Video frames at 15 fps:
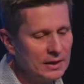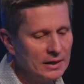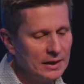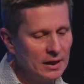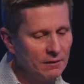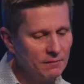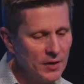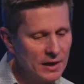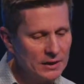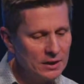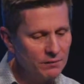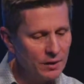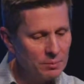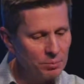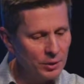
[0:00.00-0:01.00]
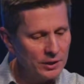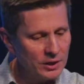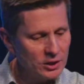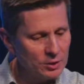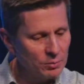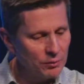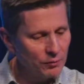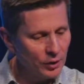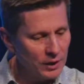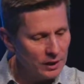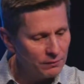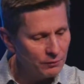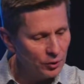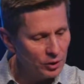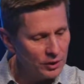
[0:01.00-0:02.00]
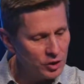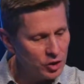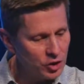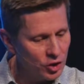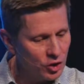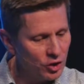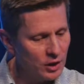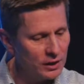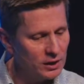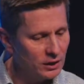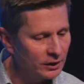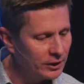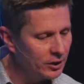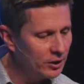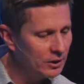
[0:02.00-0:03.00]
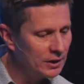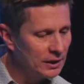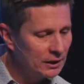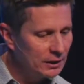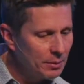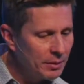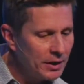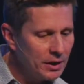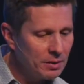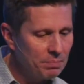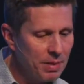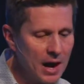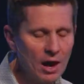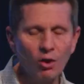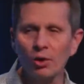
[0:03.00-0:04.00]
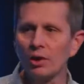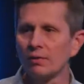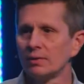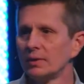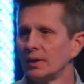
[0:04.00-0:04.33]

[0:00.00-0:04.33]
ineffective, unpredictable, forgetful, unsure, unclear, limited in power.